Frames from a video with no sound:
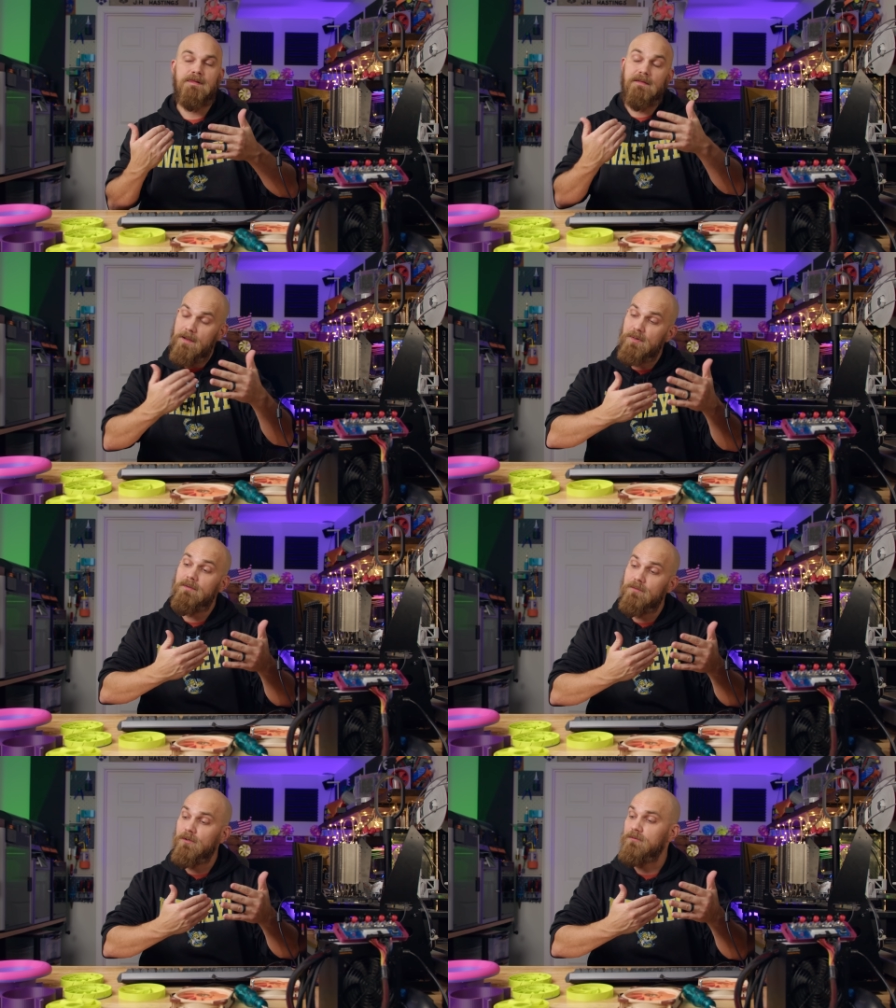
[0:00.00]
Now that
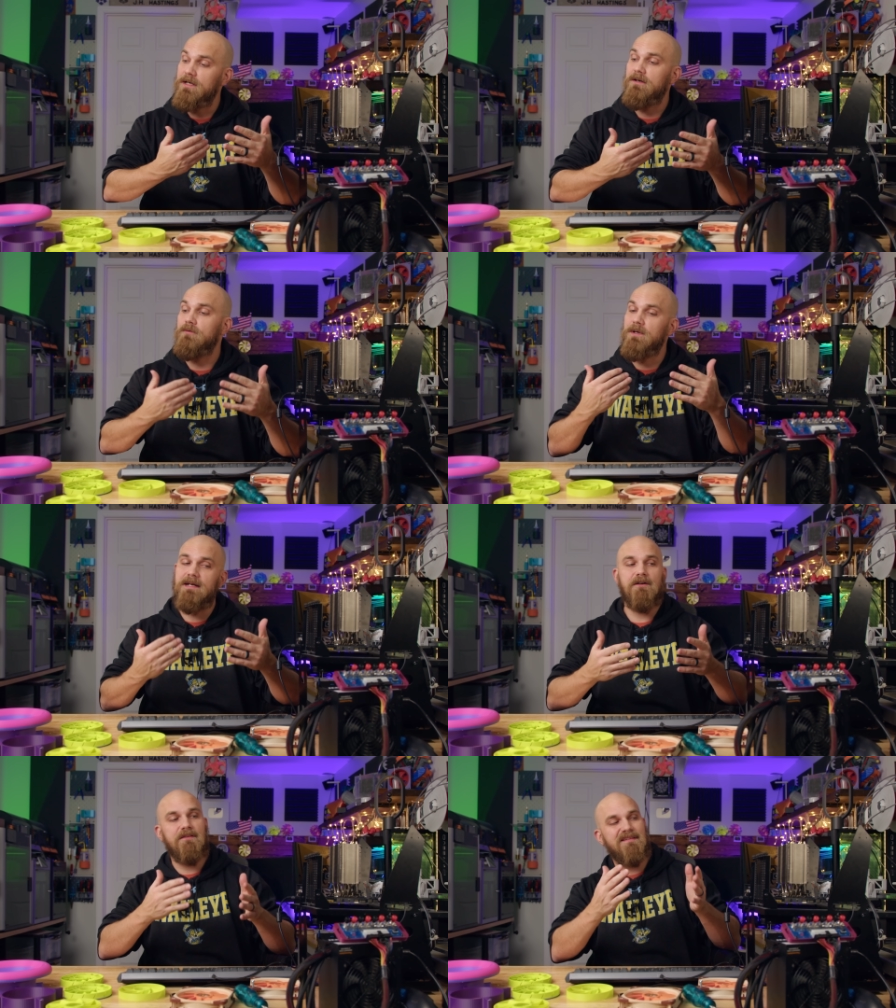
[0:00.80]
probably would work great on a
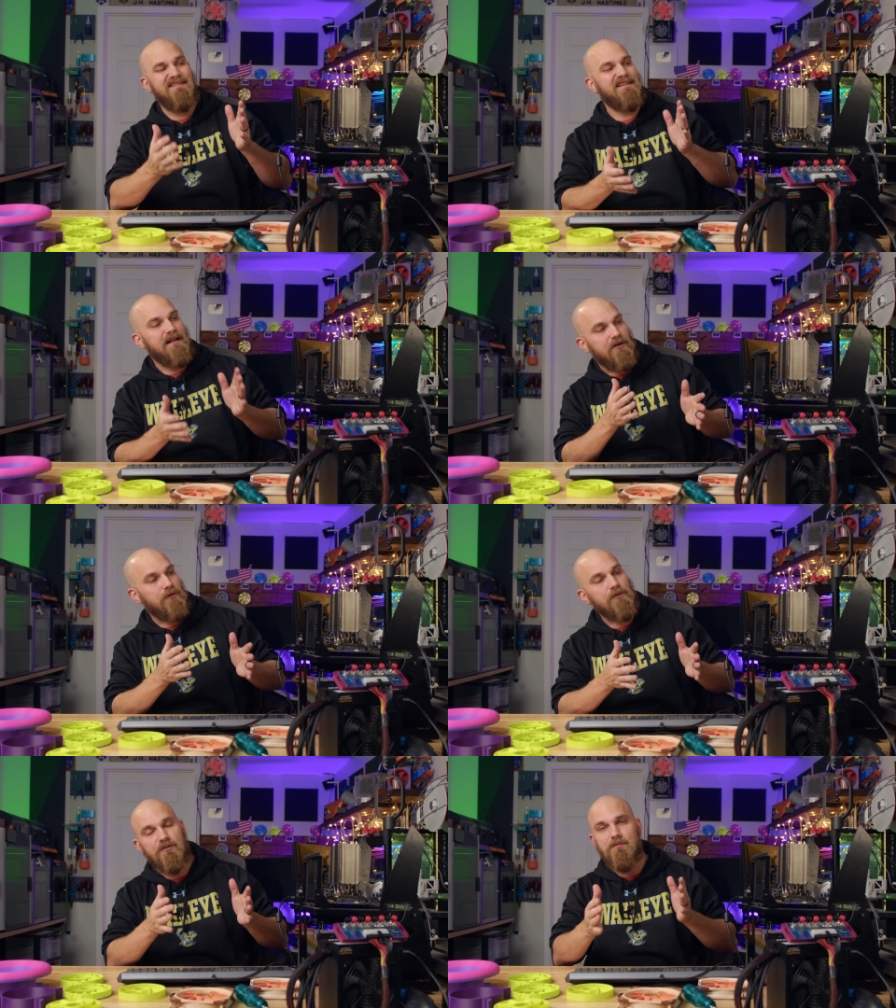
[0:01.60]
radiator. This is an air
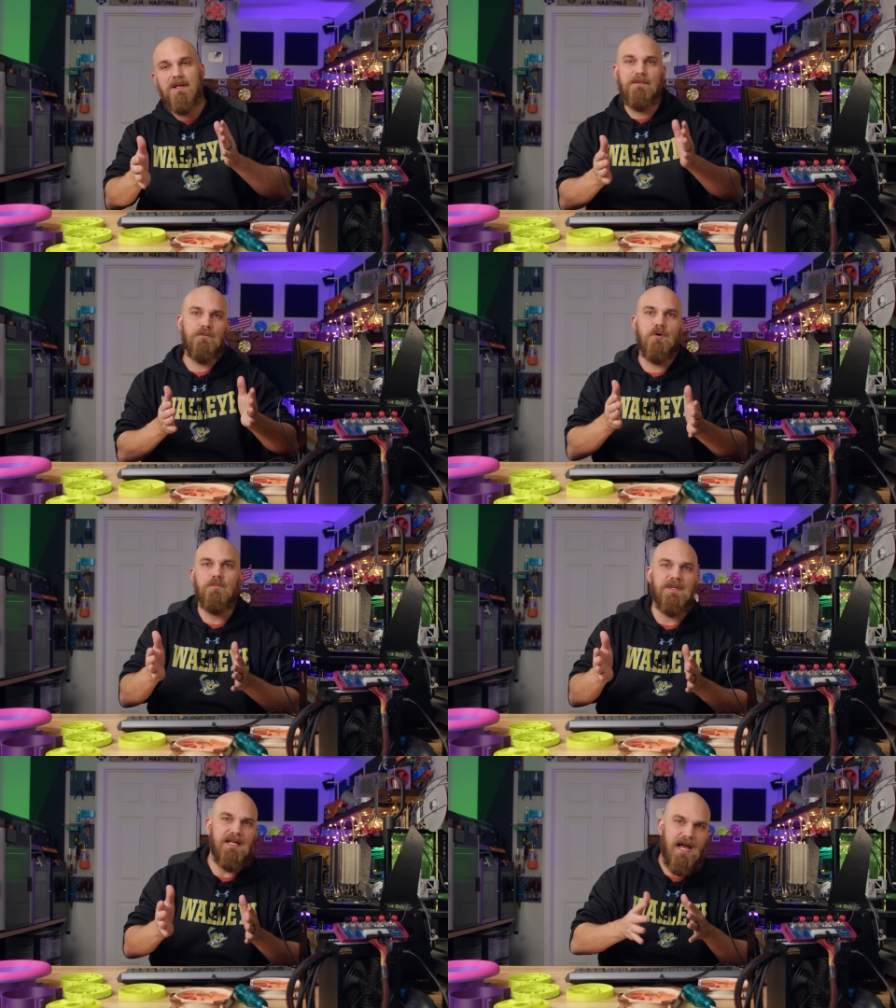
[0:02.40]
cooler, so maybe it
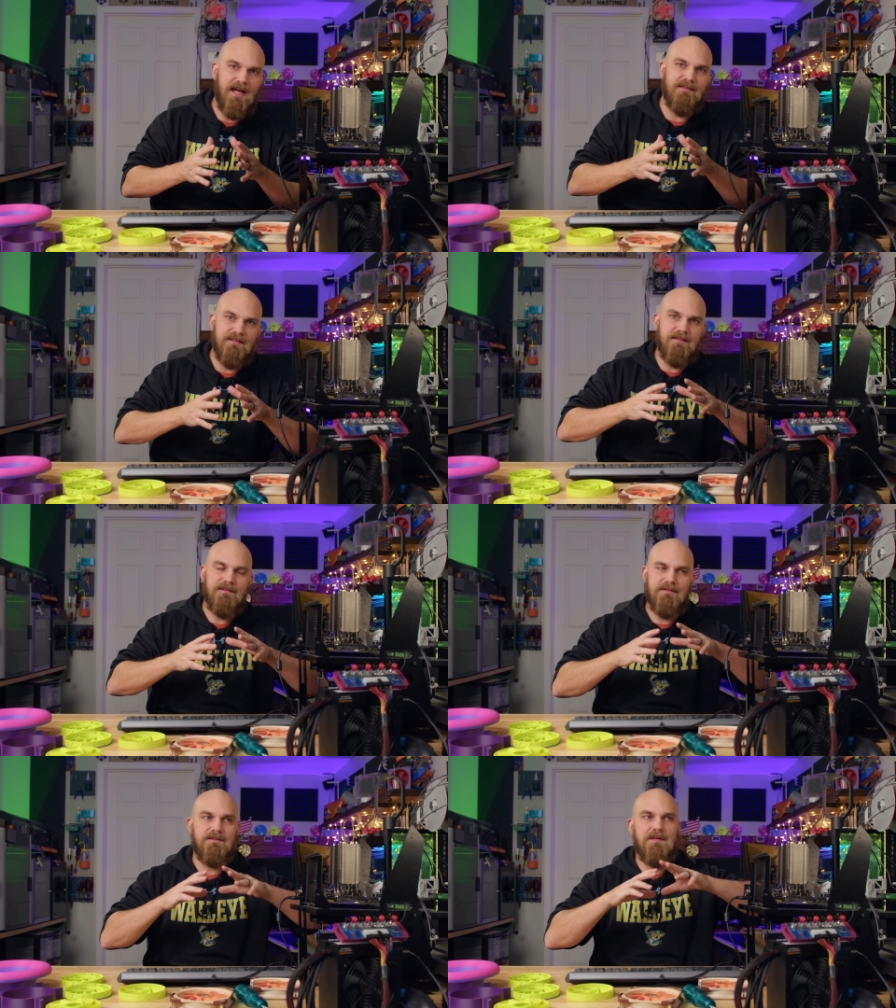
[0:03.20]
won't be as
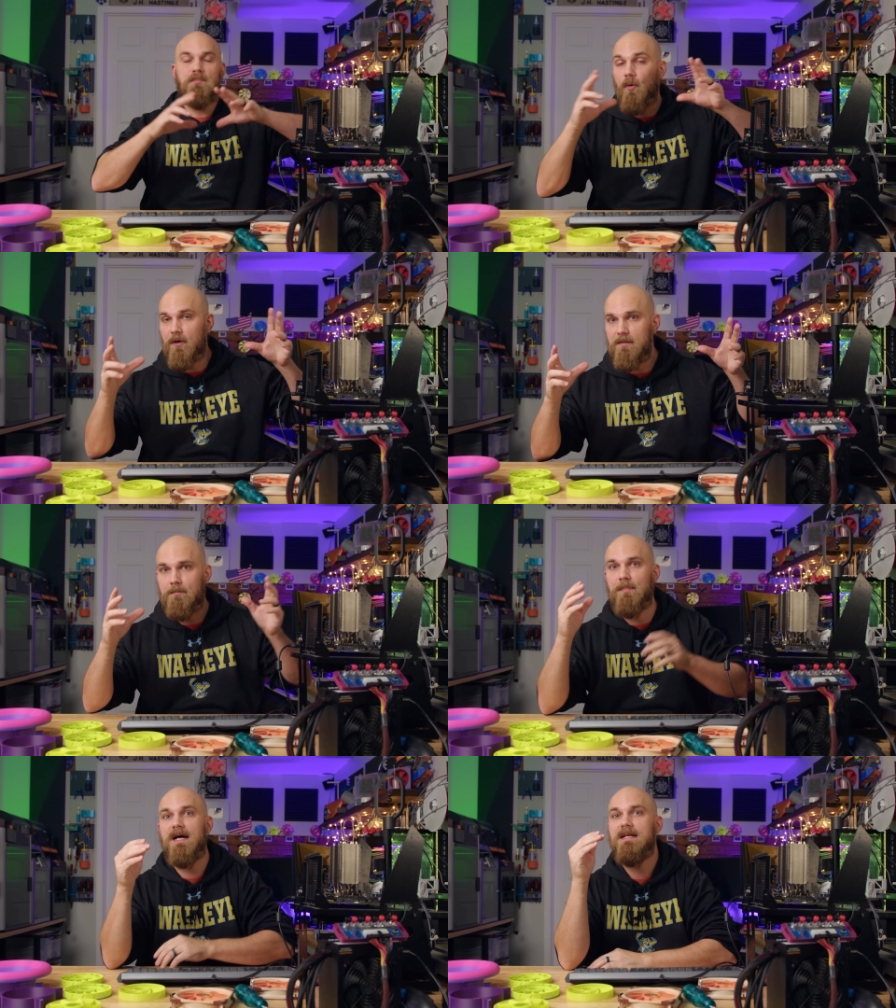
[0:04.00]

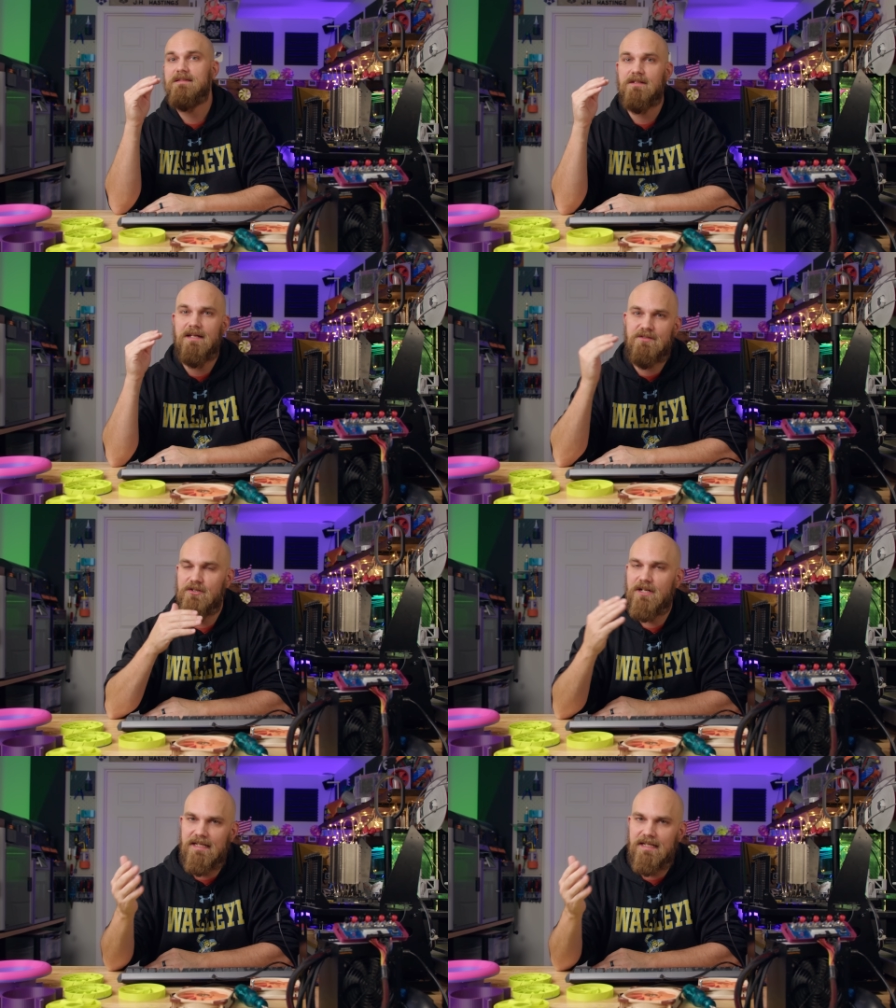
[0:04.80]
important, but it's a, it's a good